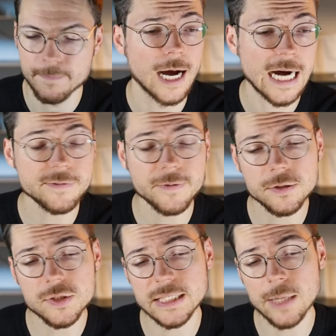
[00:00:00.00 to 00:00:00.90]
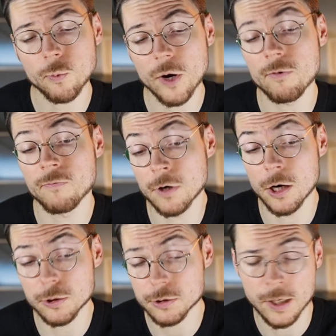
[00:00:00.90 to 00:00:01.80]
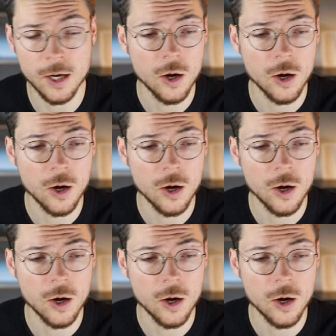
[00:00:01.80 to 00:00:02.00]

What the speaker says: I feel the same way with Claude,